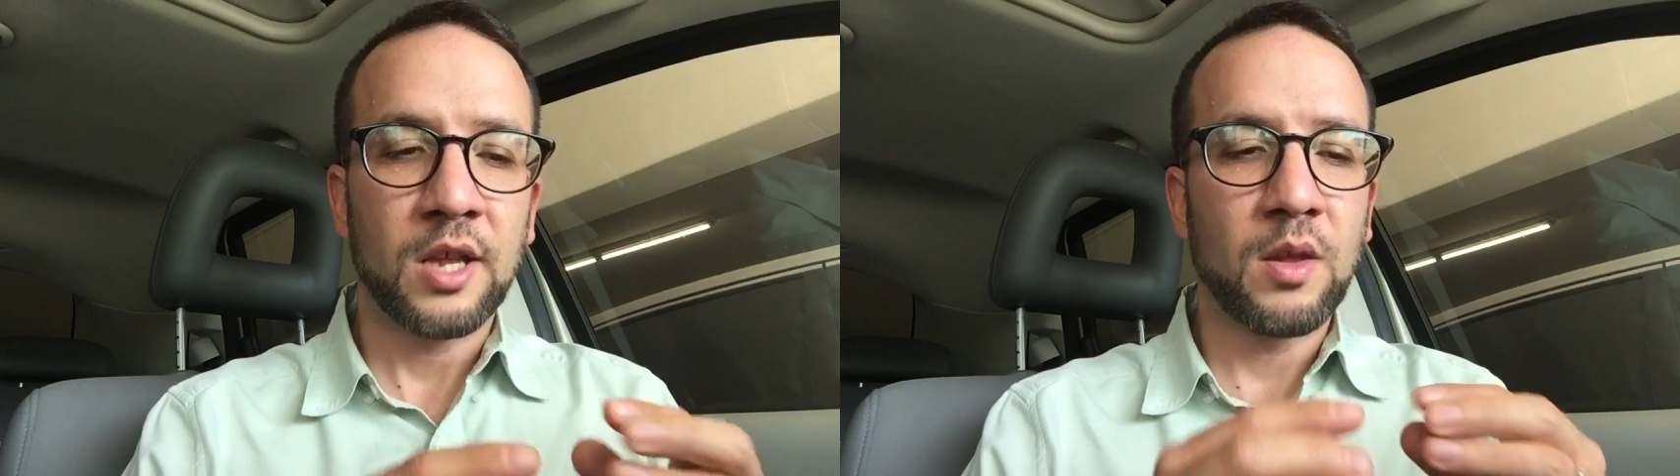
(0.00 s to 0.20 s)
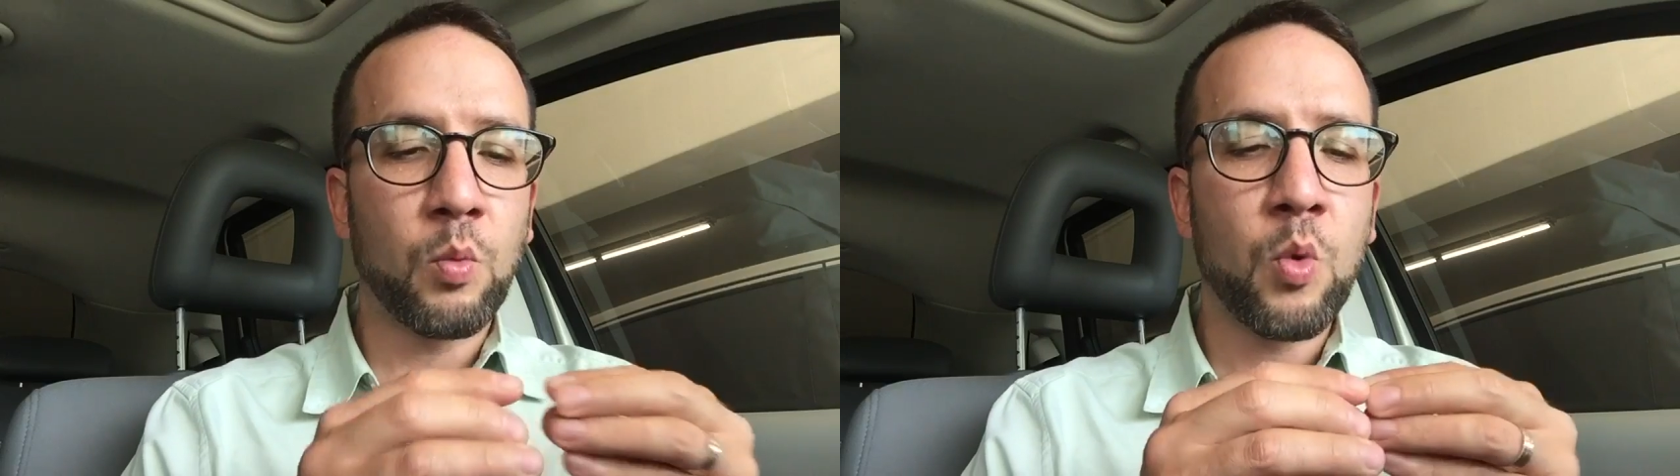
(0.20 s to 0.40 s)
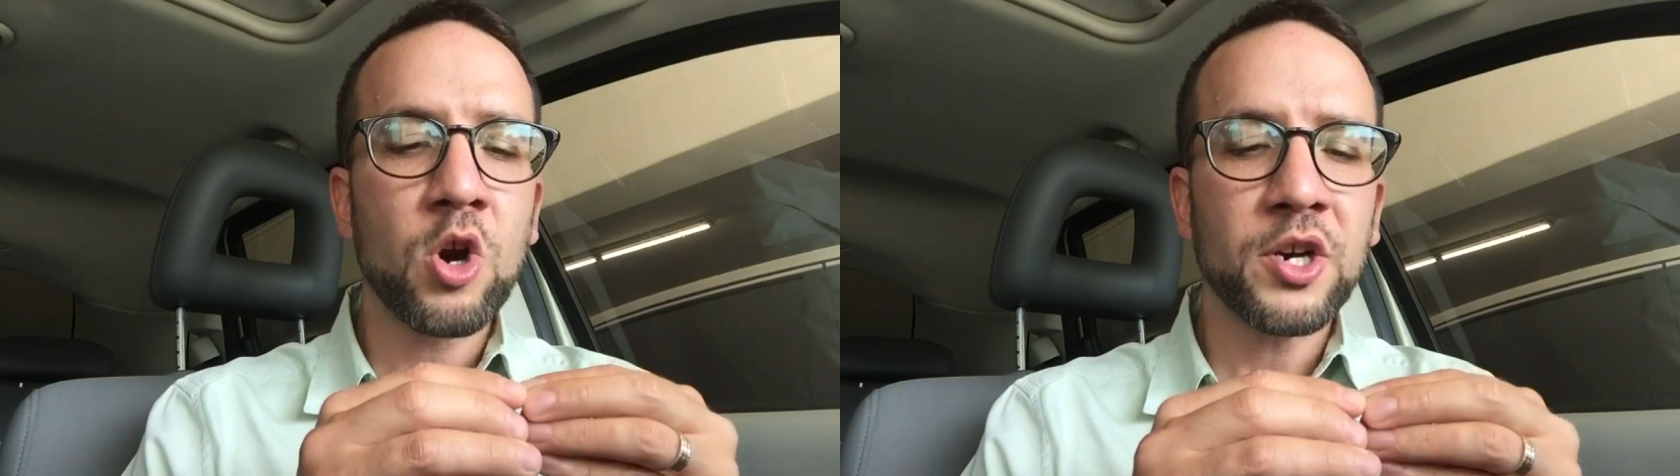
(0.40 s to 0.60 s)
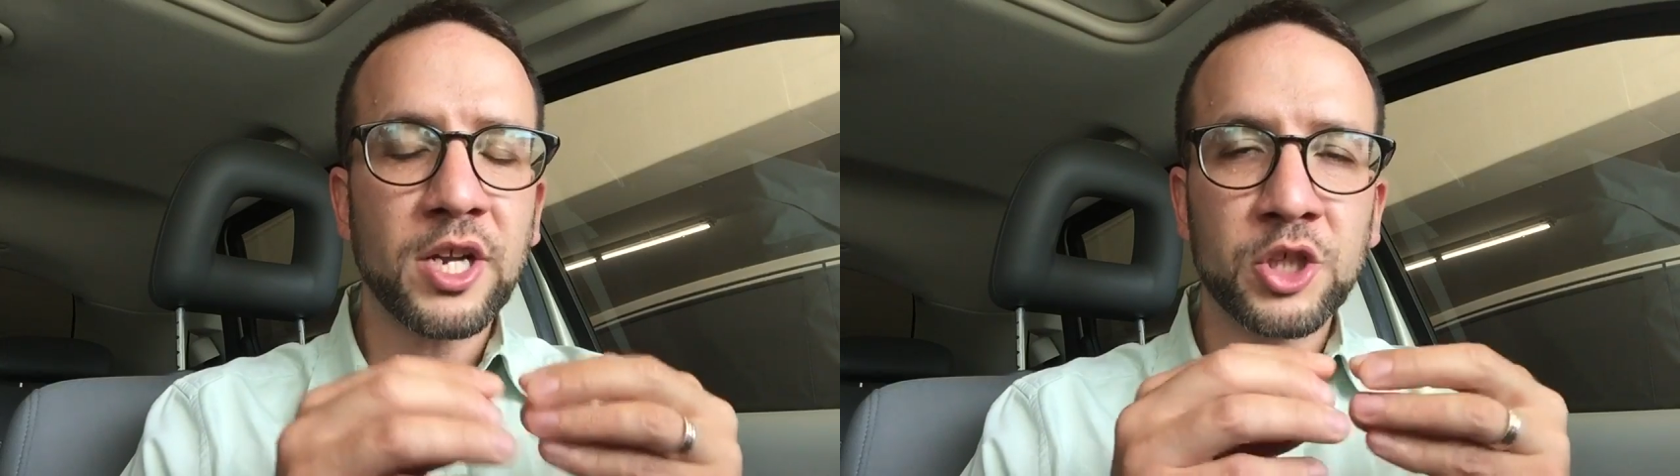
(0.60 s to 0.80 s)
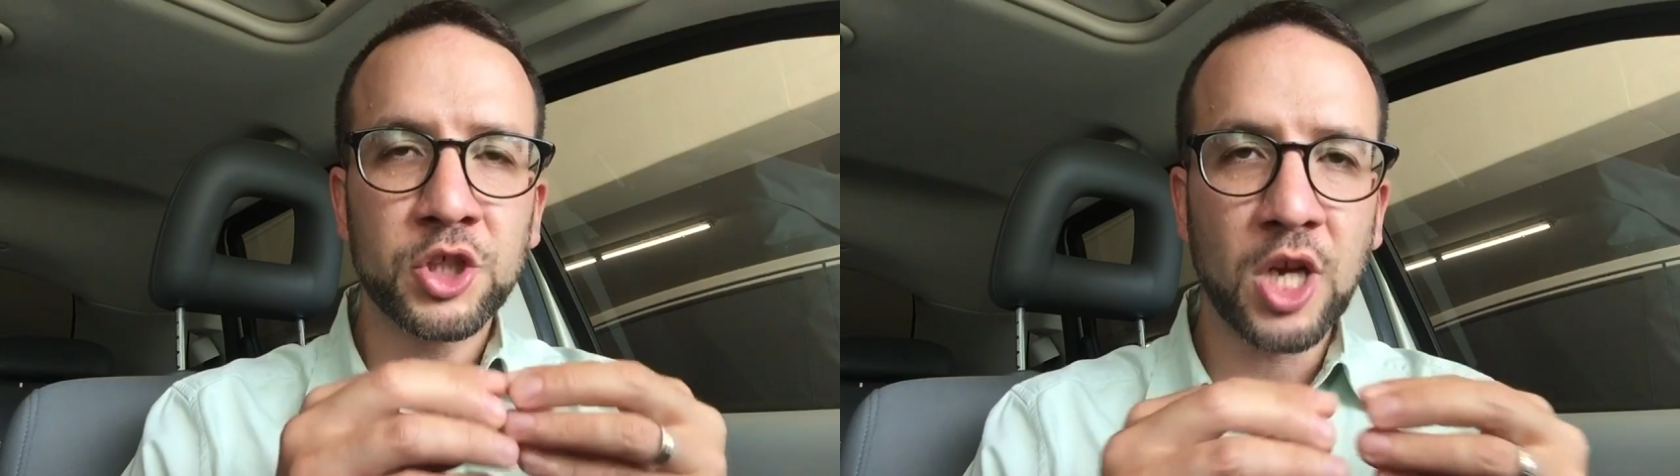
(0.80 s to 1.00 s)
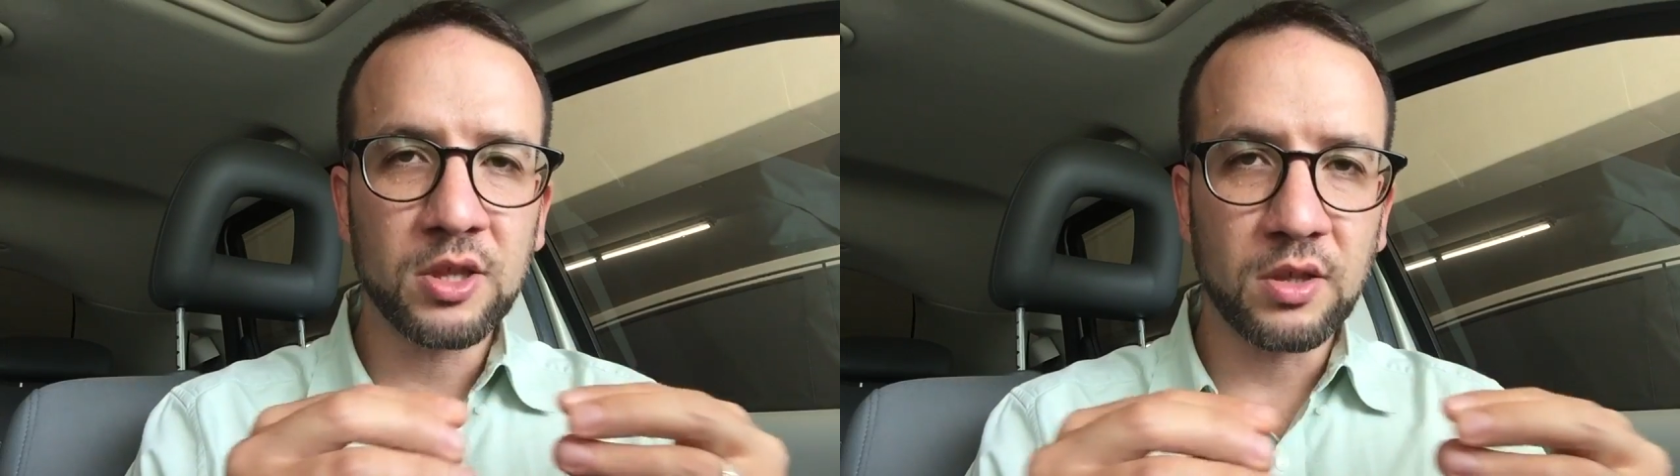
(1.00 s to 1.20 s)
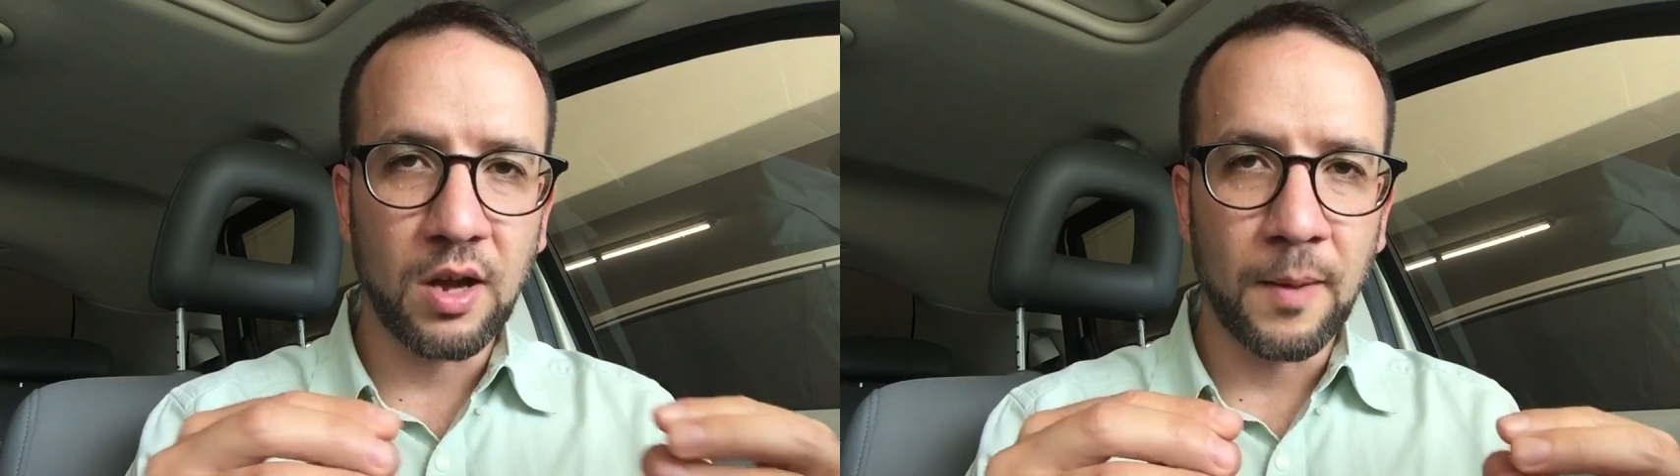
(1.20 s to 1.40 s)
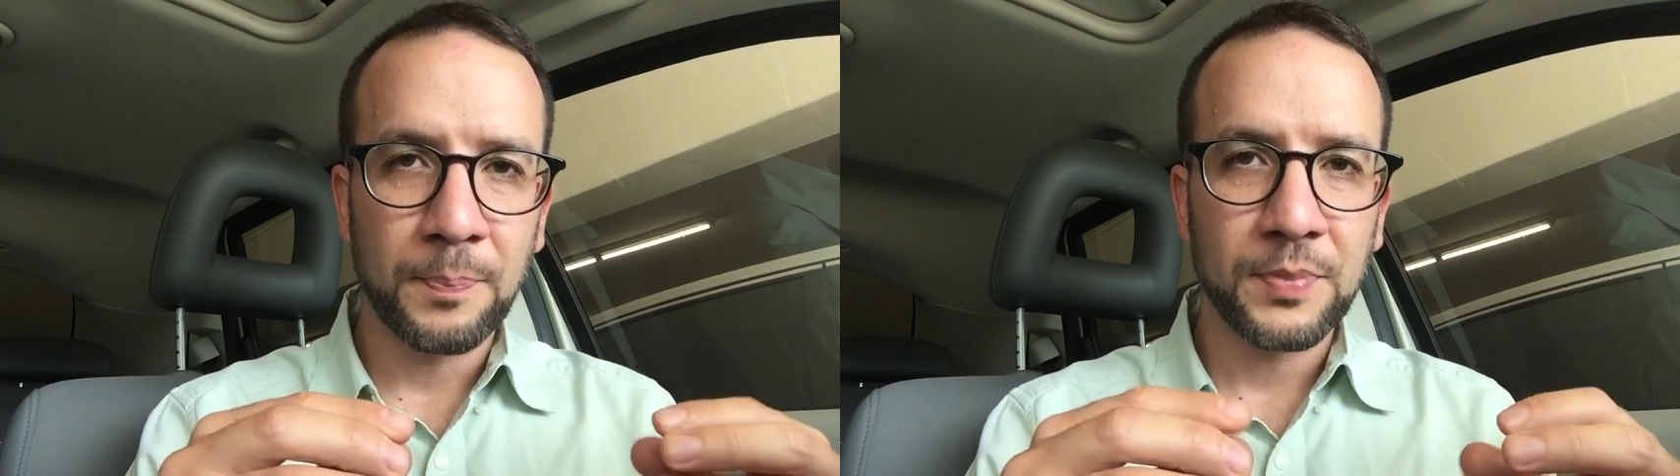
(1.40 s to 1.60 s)
The word
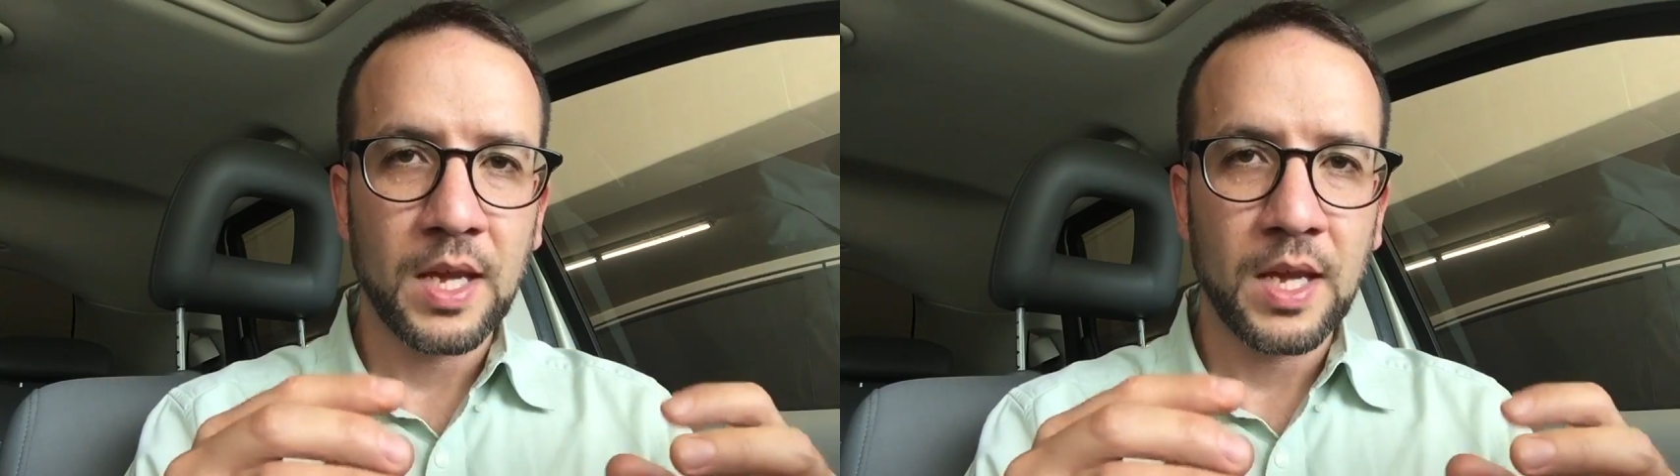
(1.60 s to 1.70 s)
shatra,